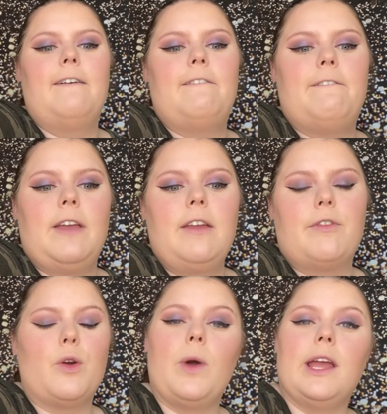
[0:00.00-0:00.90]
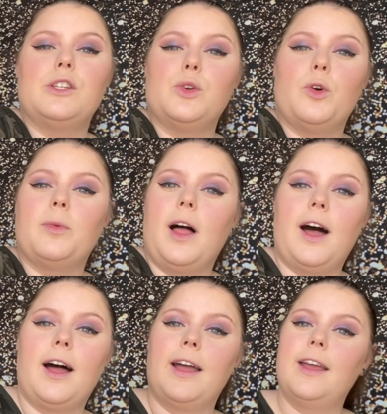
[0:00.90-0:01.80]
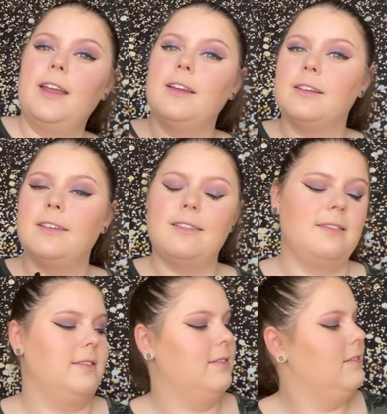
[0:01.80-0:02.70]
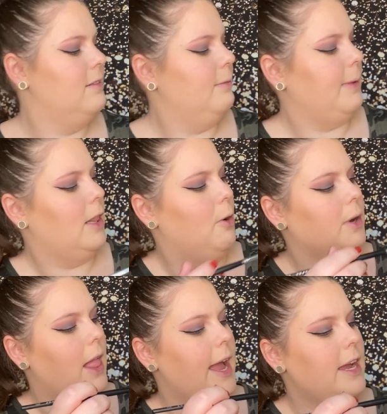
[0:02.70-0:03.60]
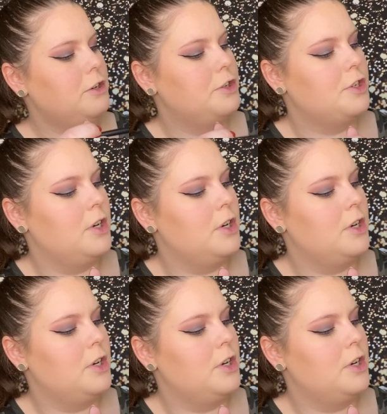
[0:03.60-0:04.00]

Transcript: favorite way to apply my lower lash.